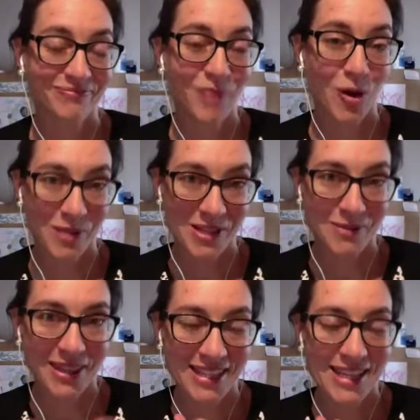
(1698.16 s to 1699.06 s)
moments
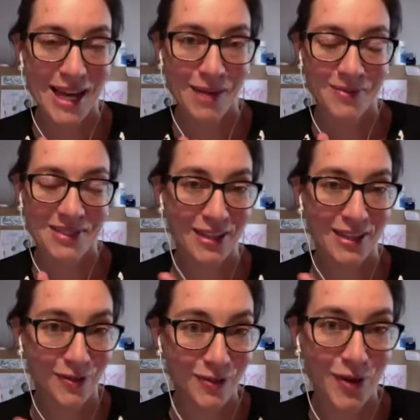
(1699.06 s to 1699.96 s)
when this happens.
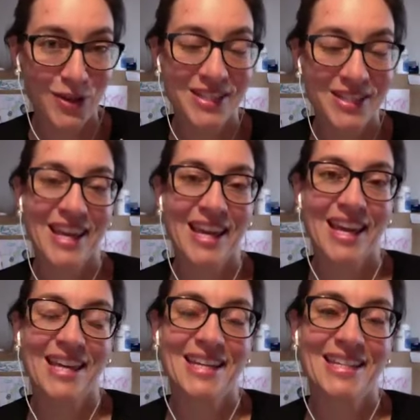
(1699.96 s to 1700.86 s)
Like the first thing
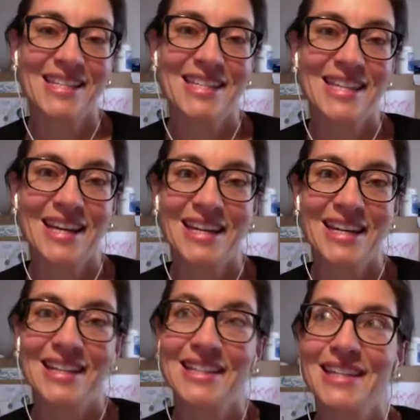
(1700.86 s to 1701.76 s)
is
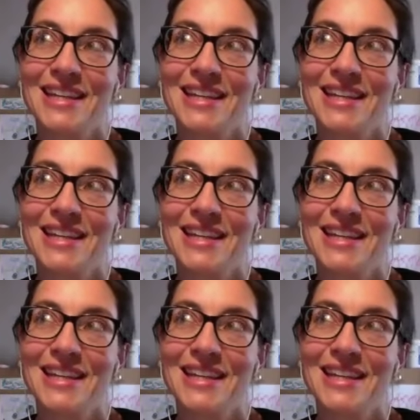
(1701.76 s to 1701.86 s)
that